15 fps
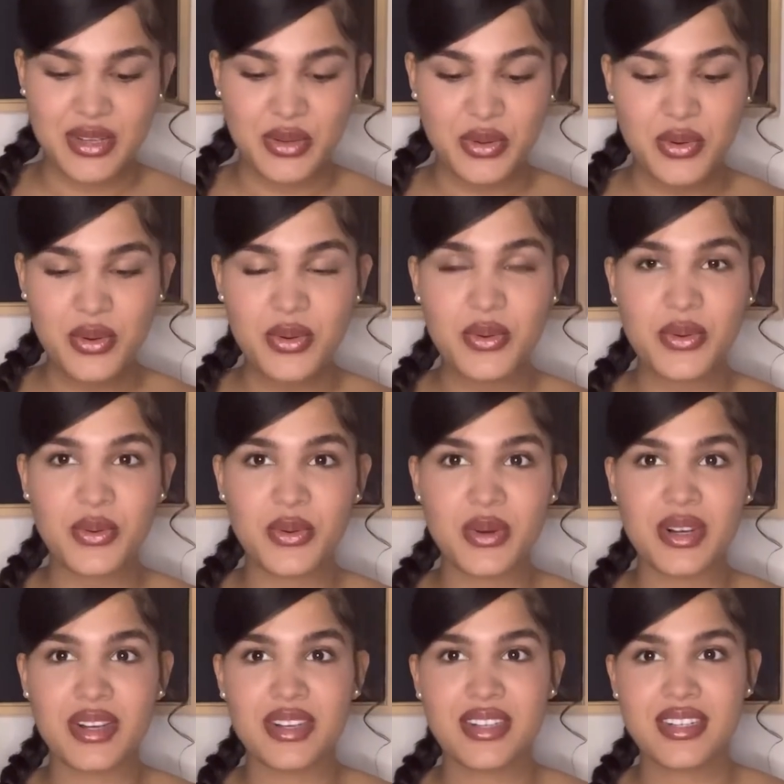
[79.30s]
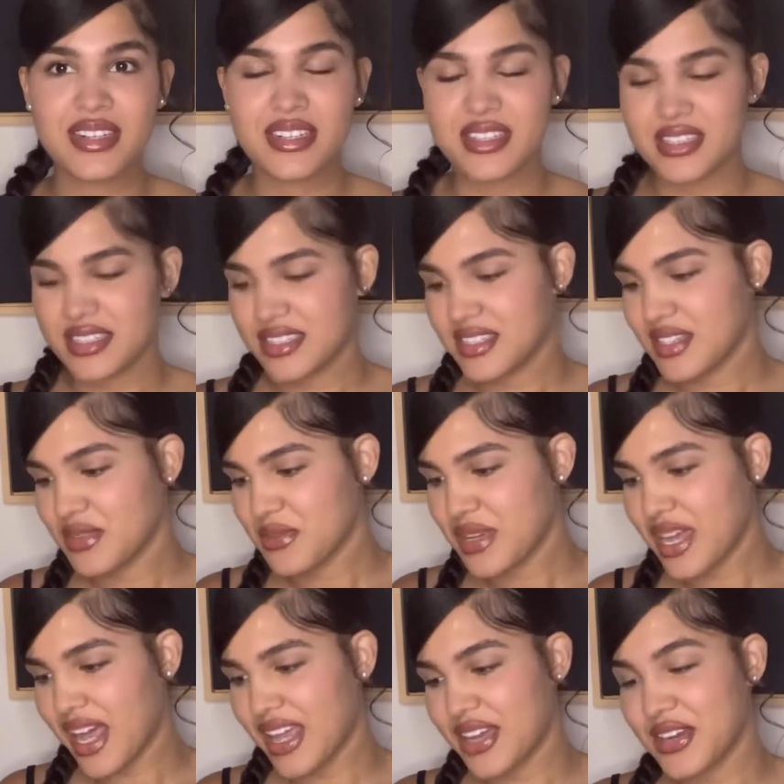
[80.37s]
Ooh. You
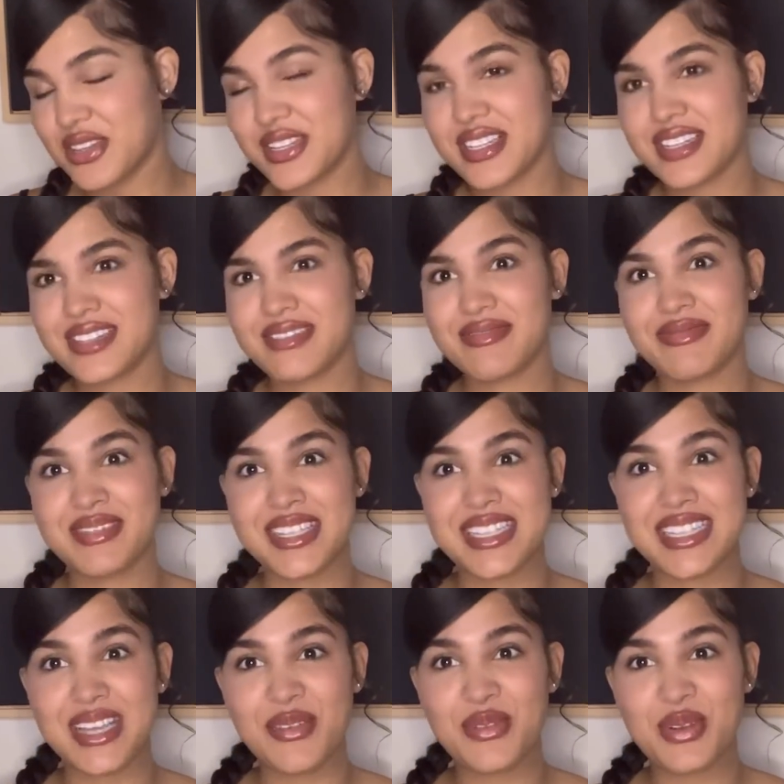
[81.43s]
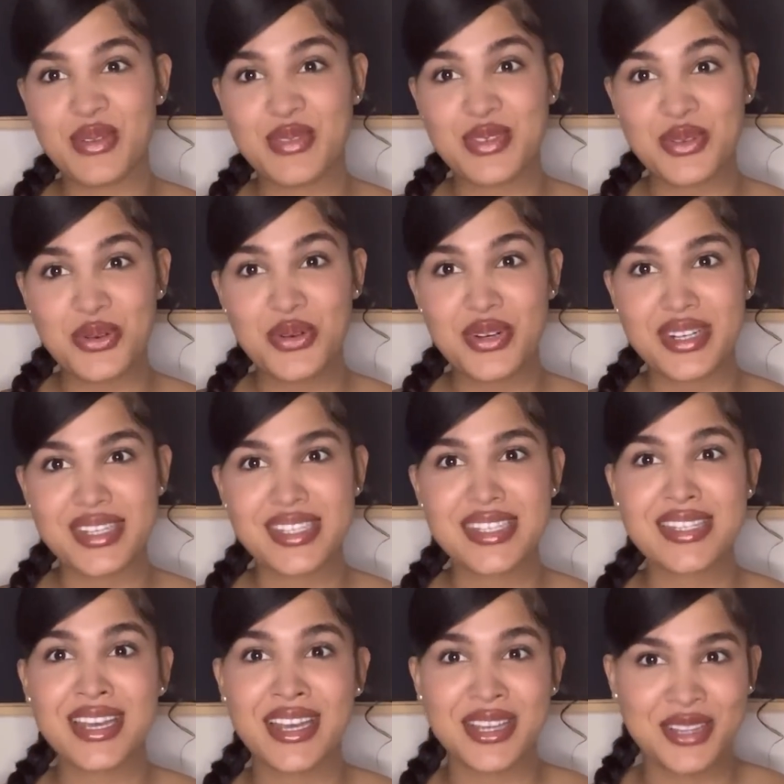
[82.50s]
got here the Seven of Swords
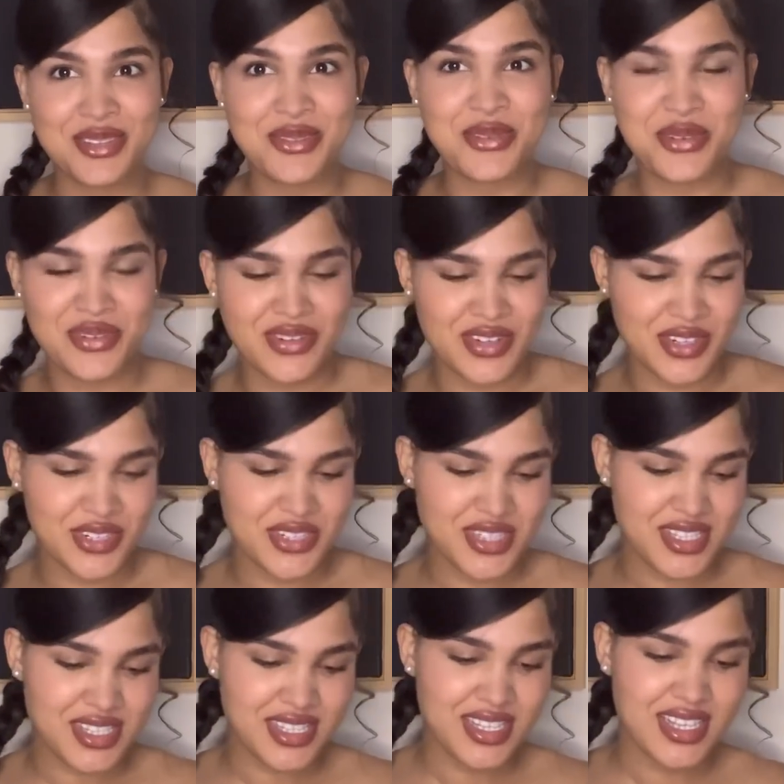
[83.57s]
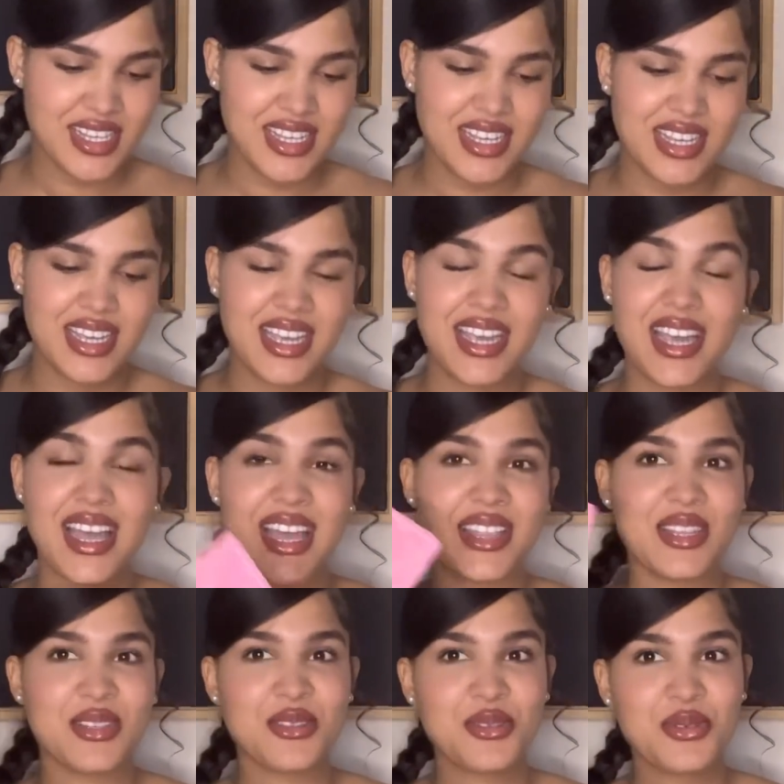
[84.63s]
in the reverse. And
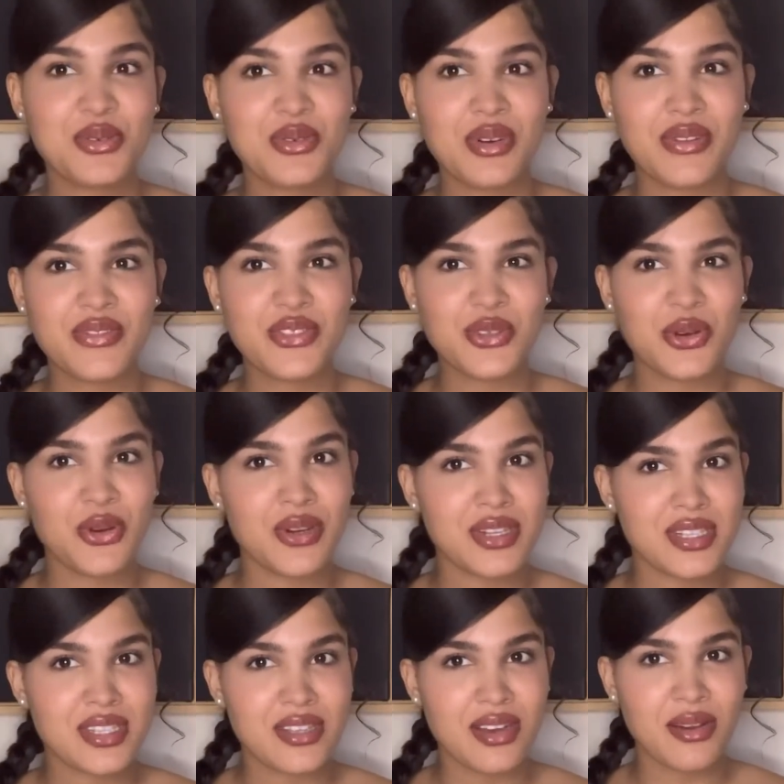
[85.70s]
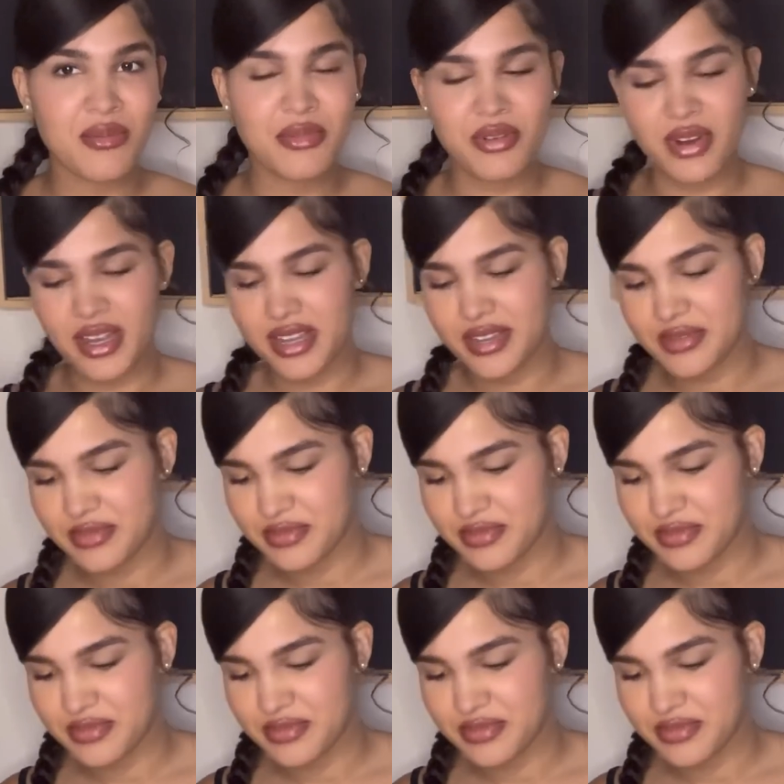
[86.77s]
the Two of Swords upright.